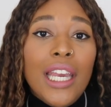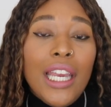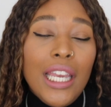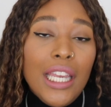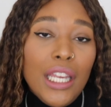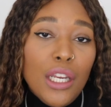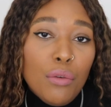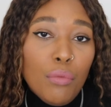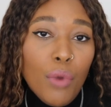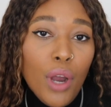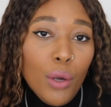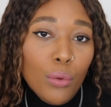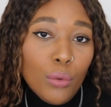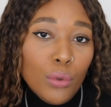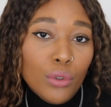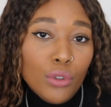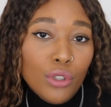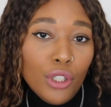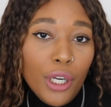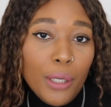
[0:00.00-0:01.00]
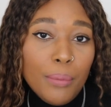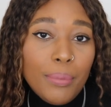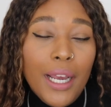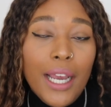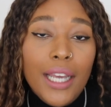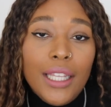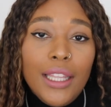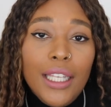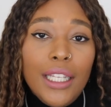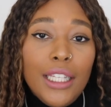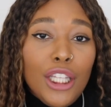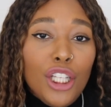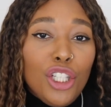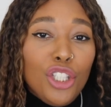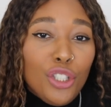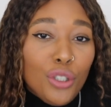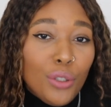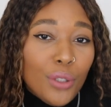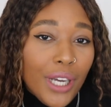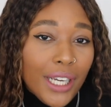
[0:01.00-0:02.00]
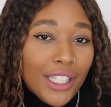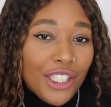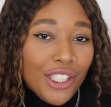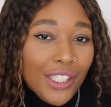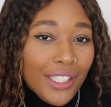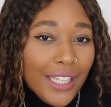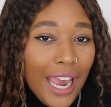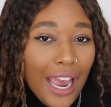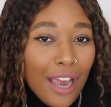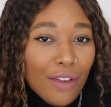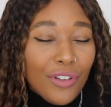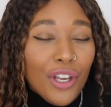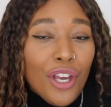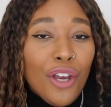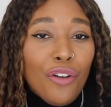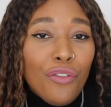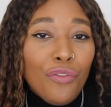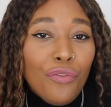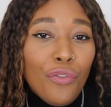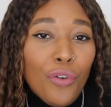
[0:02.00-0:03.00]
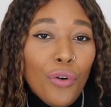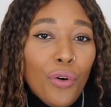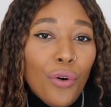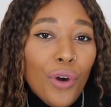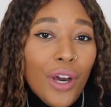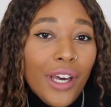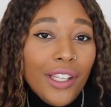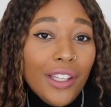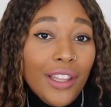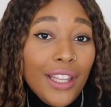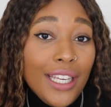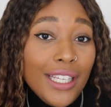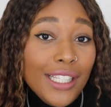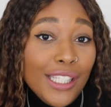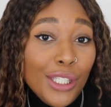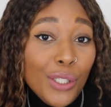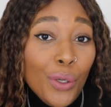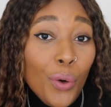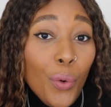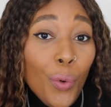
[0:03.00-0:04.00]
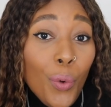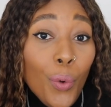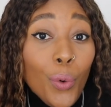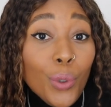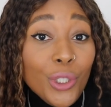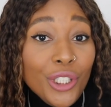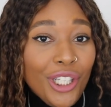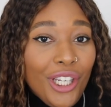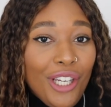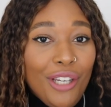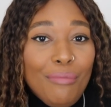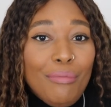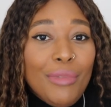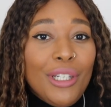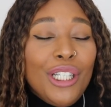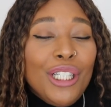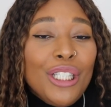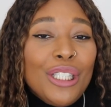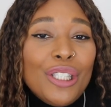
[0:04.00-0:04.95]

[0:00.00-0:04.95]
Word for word: in my wardrobe that I think that you guys should have for this autumn.